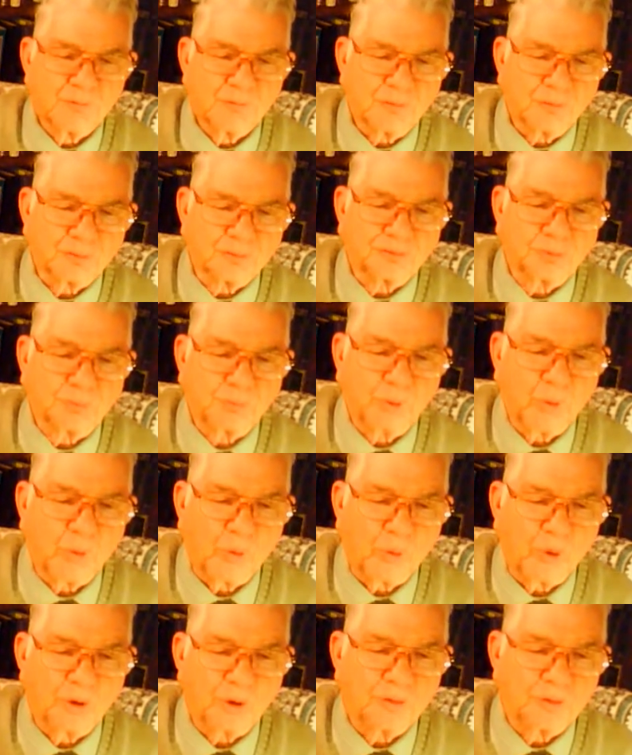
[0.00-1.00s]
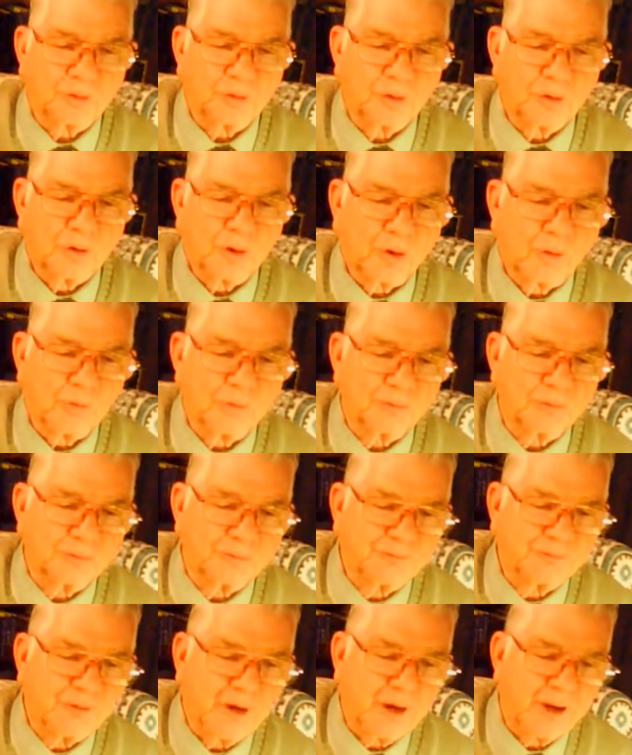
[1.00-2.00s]
for support over
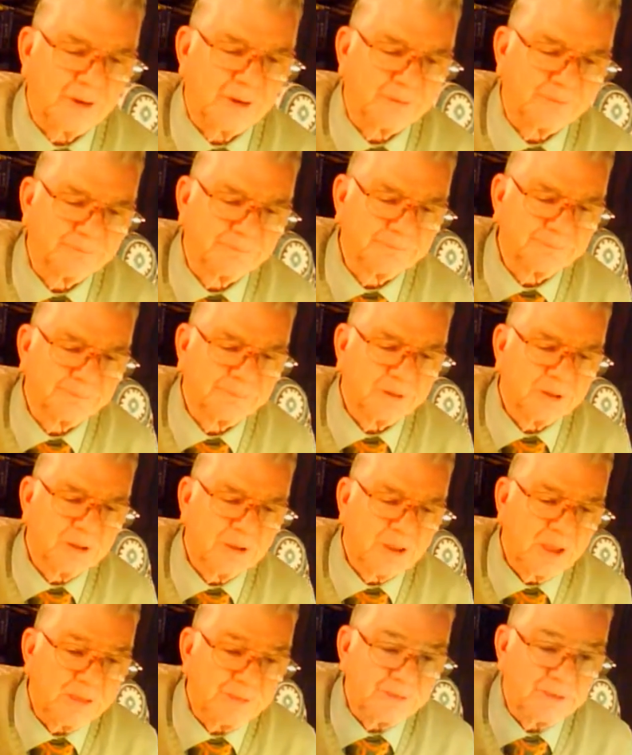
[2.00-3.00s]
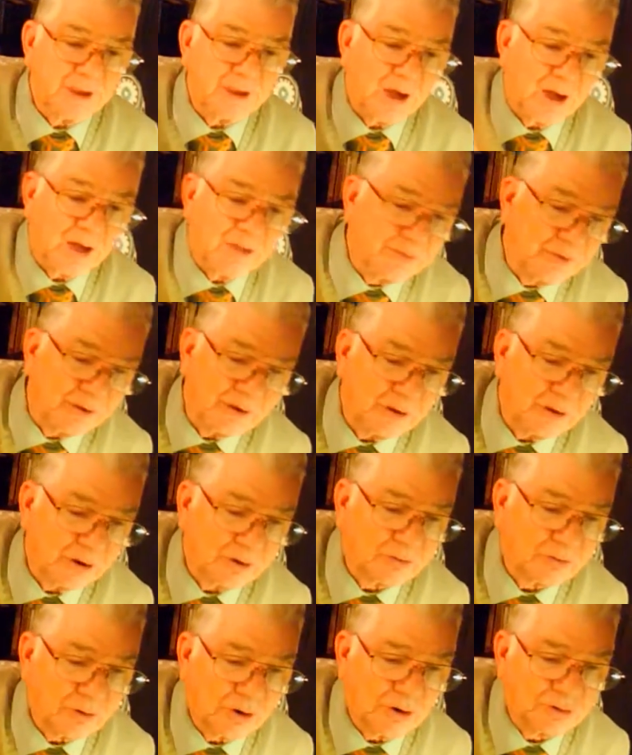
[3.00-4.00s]
the fire, and the other
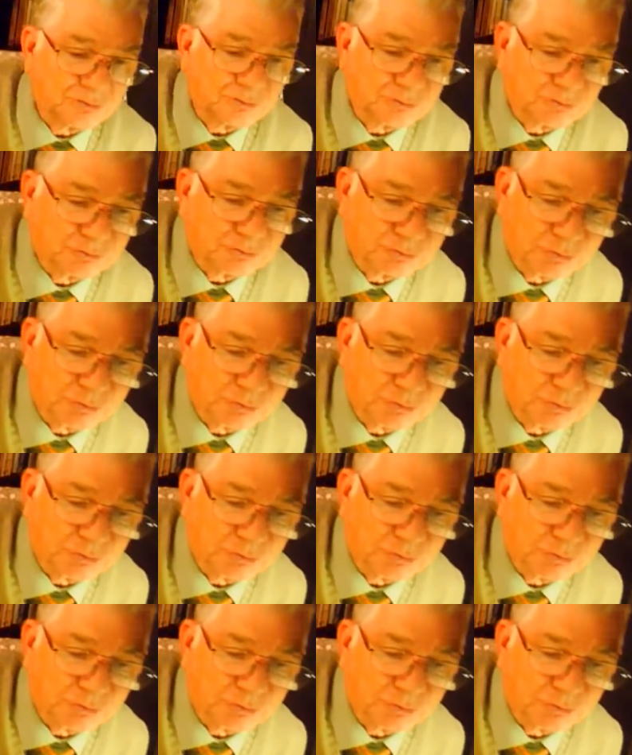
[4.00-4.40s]
across the